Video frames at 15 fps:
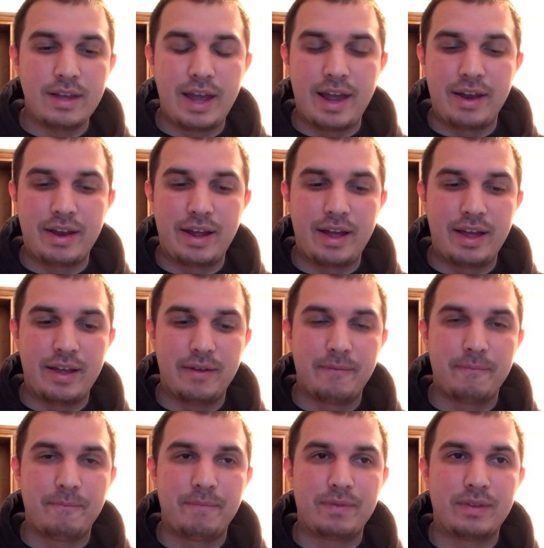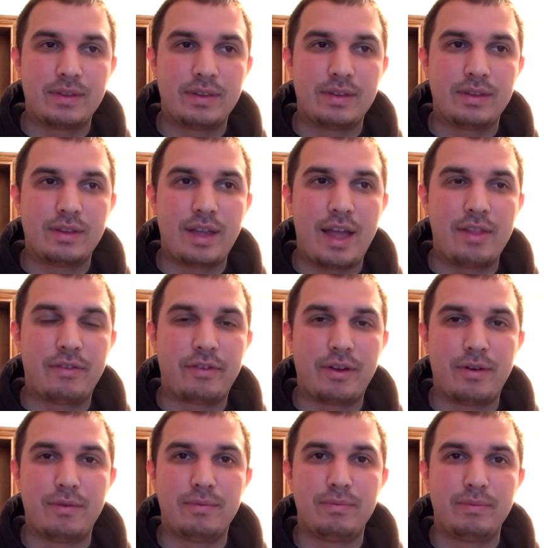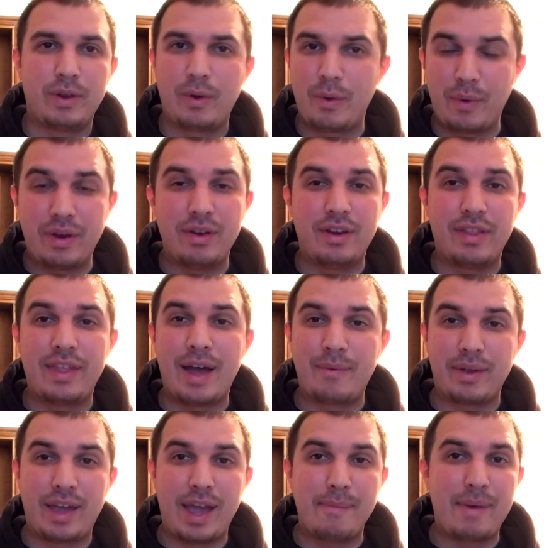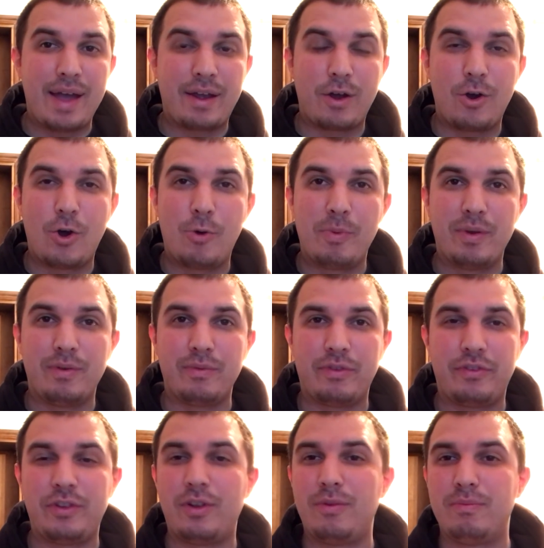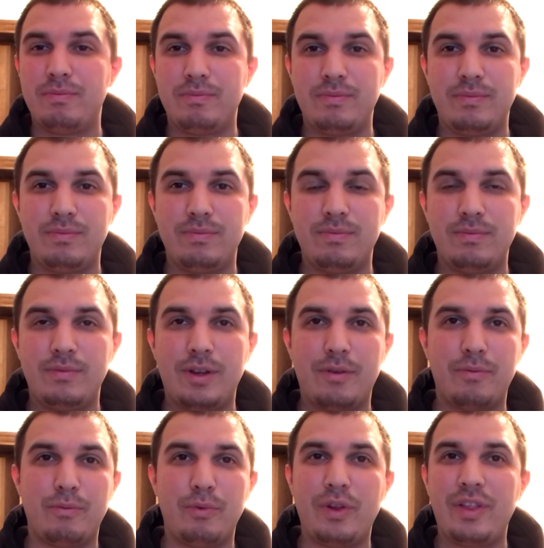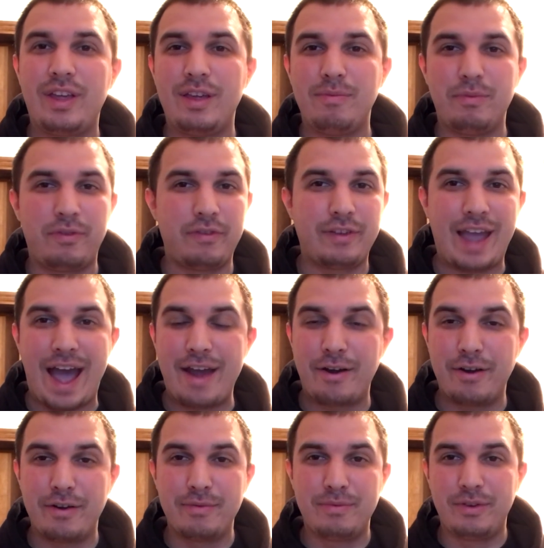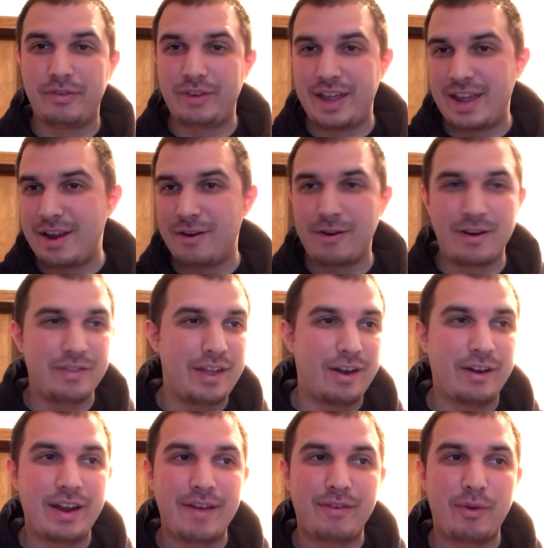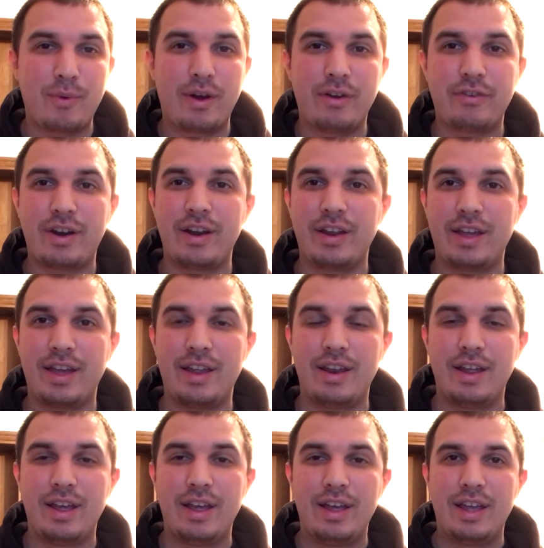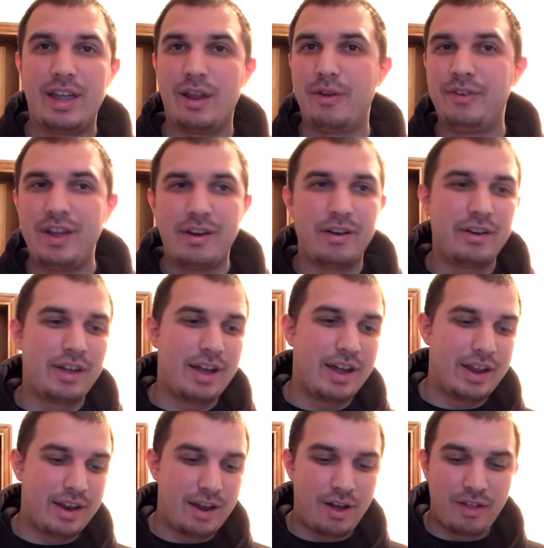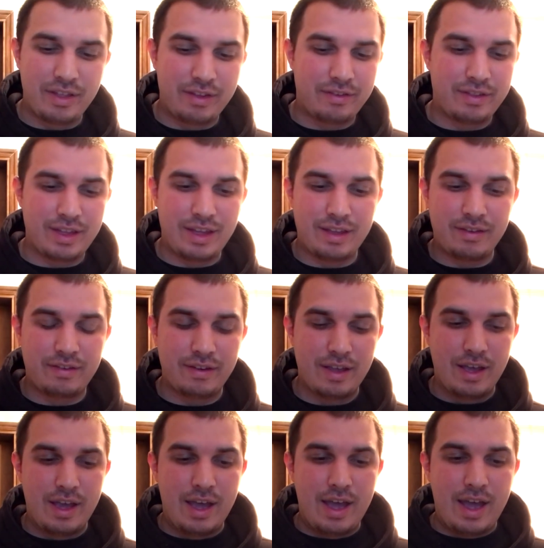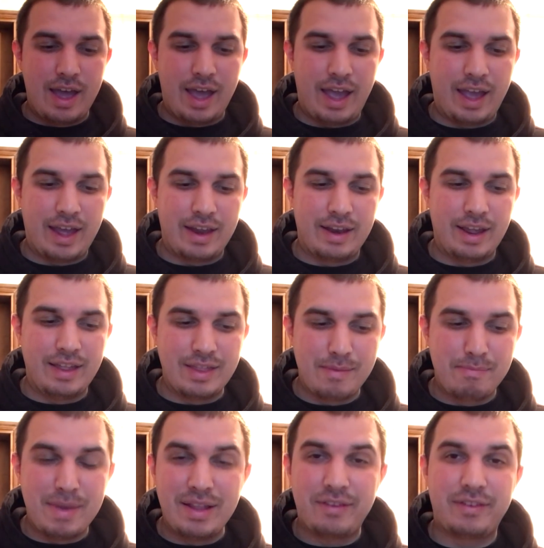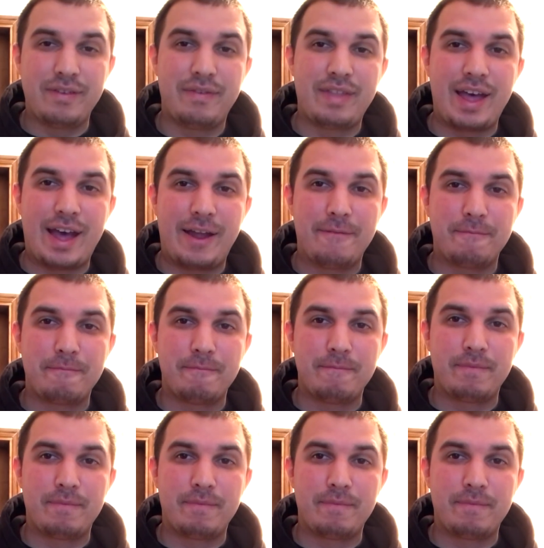and so we went and did that, and we came back home, and we're still really scattered just here and there and everywhere, trying to get dinner done and all these things. And in the midst of that,